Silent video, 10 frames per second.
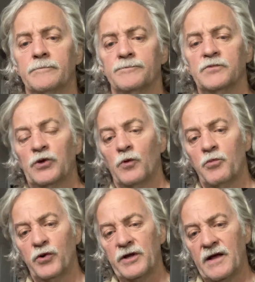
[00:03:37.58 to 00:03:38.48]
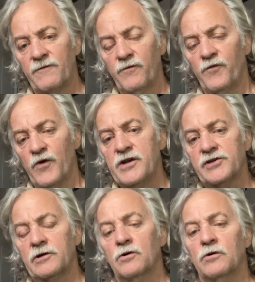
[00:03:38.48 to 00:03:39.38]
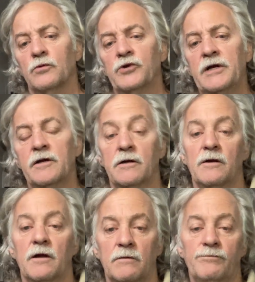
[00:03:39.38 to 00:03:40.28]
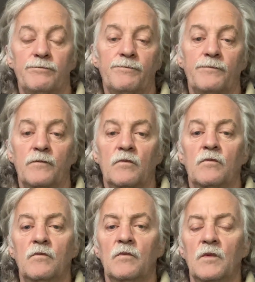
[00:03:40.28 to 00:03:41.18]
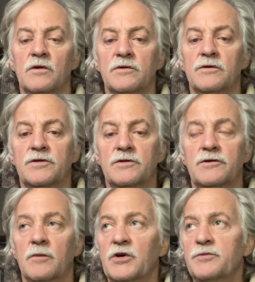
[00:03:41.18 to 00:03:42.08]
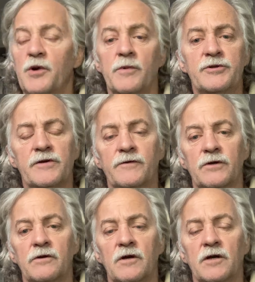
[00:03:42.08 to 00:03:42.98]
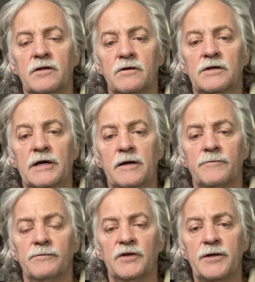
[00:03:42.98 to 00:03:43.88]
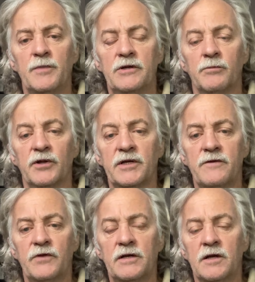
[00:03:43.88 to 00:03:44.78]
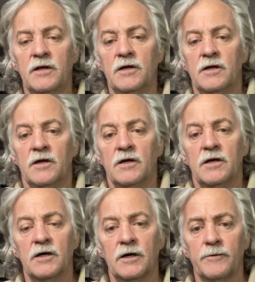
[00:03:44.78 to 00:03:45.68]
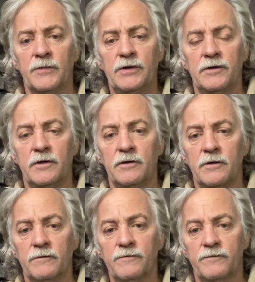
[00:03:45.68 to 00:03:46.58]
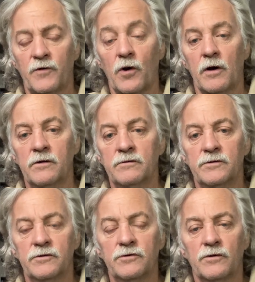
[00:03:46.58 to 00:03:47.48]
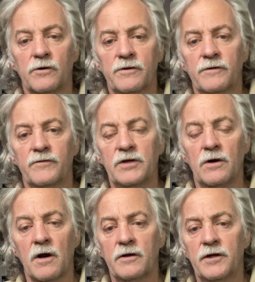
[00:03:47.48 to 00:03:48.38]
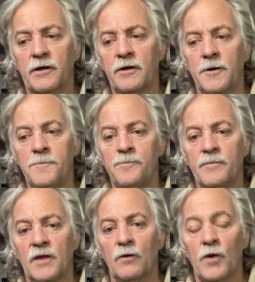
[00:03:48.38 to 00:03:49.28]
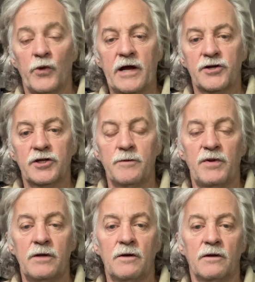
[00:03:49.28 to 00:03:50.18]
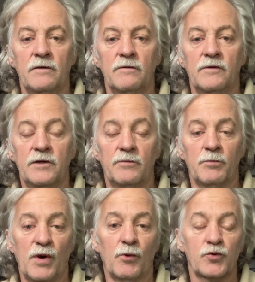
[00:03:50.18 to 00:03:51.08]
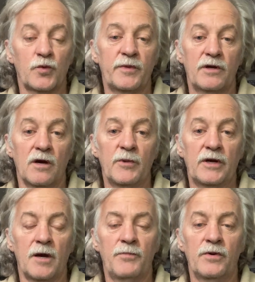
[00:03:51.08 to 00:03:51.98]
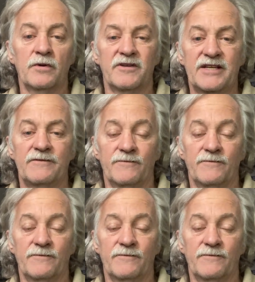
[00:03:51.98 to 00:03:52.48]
So we're putting that freezing cold in, and some experiments I've conducted lead me to believe that in the far north of the Arctic, we would actually be, the bubbles would be coming up that